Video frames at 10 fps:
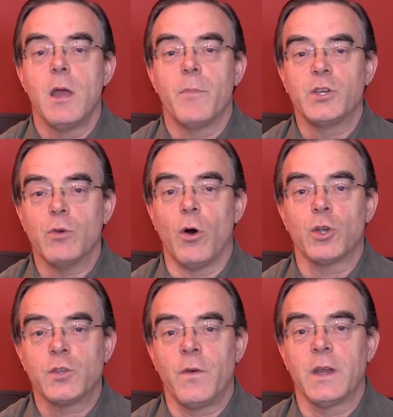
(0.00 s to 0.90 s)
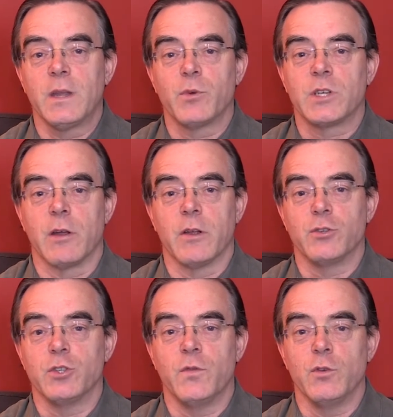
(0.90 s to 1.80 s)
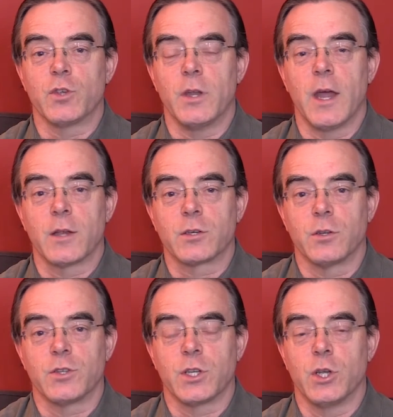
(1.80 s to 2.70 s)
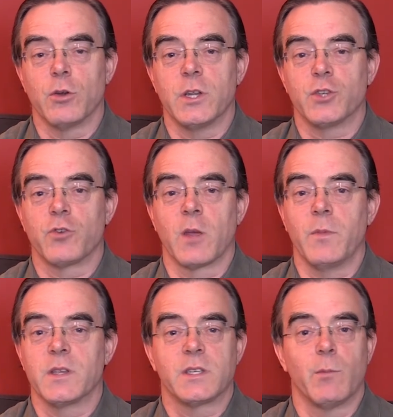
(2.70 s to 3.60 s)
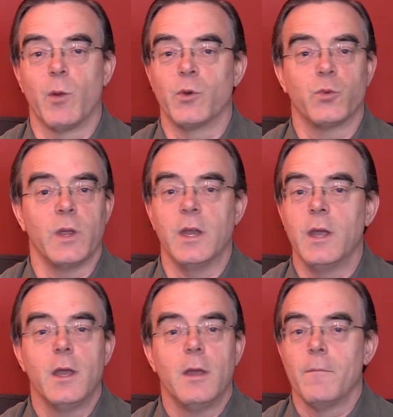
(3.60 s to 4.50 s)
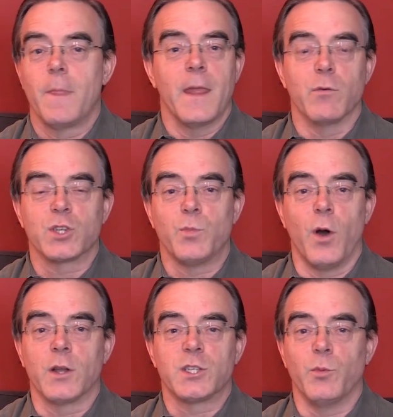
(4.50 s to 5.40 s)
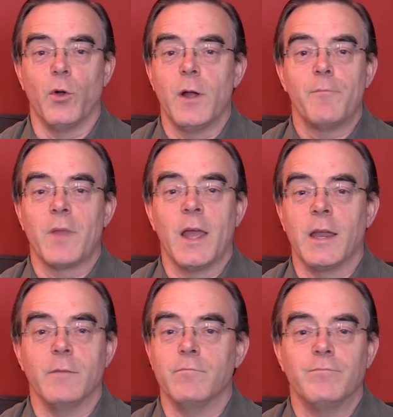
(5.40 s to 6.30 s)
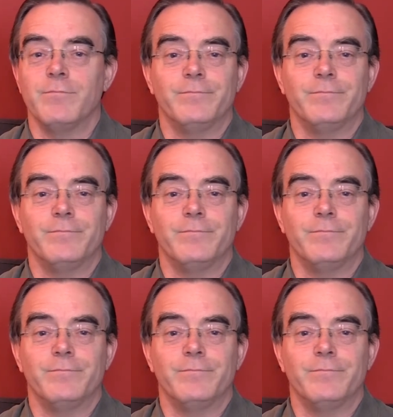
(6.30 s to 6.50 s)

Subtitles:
but you also find libertarians whose views on national security strike me as somewhere between irresponsible and